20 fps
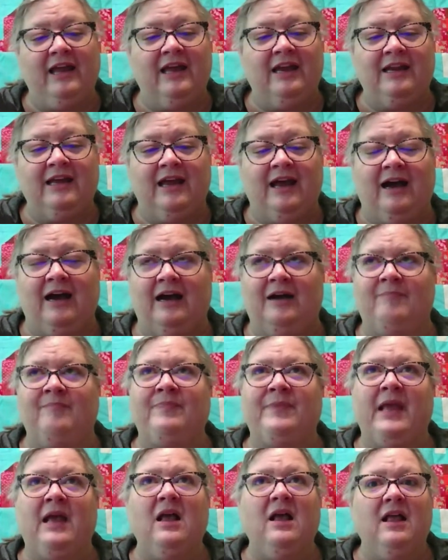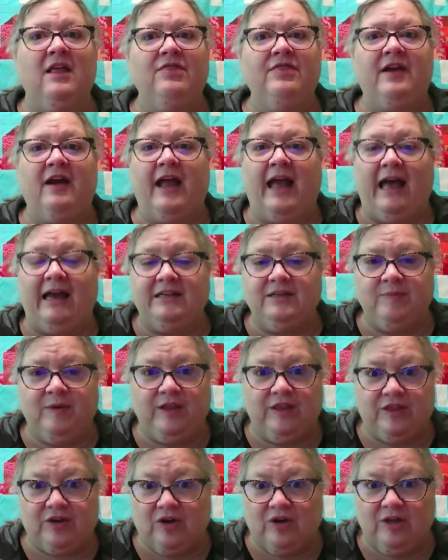And there had to
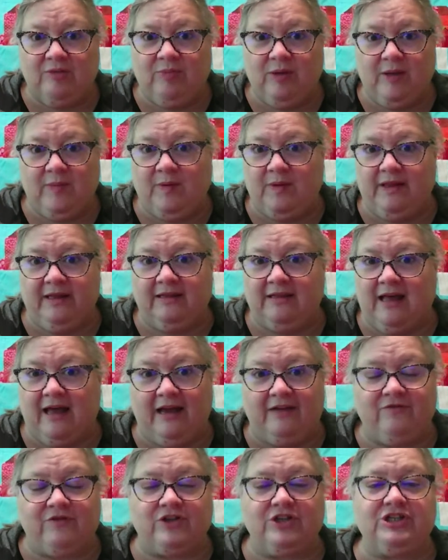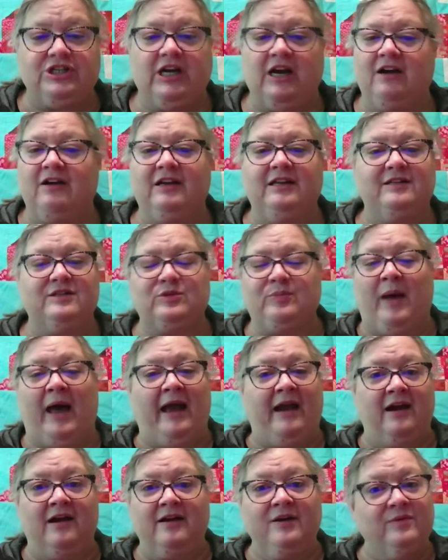be 30 people in line for Share and Inspire.